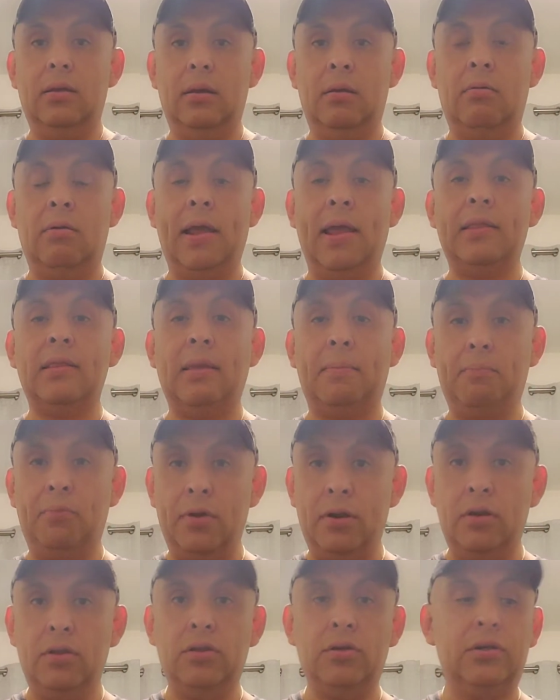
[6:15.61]
All right, they
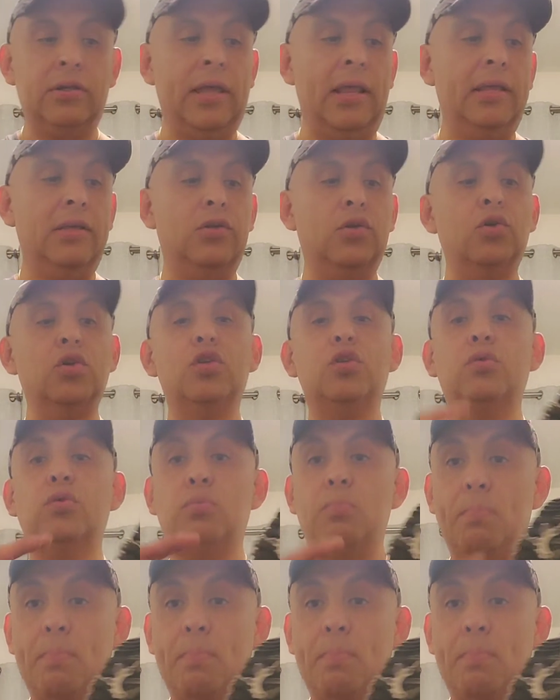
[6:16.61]
put it on their tennis shoes,